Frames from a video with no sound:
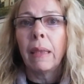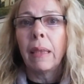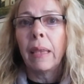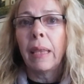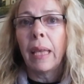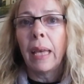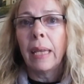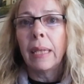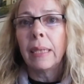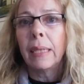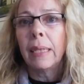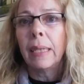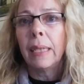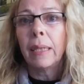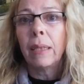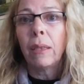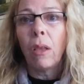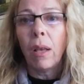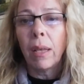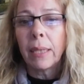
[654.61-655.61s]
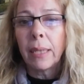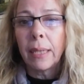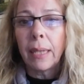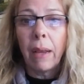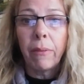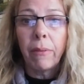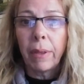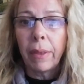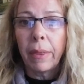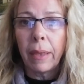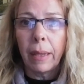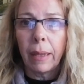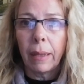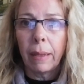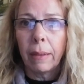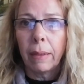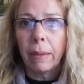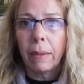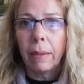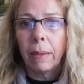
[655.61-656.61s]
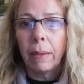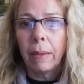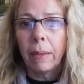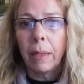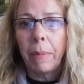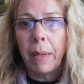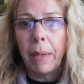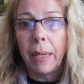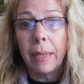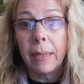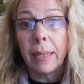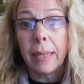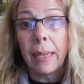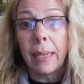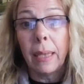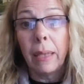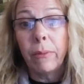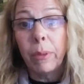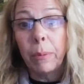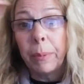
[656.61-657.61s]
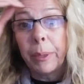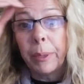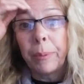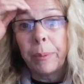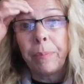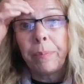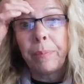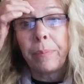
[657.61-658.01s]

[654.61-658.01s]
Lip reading: that he had lost everything that made his day livable.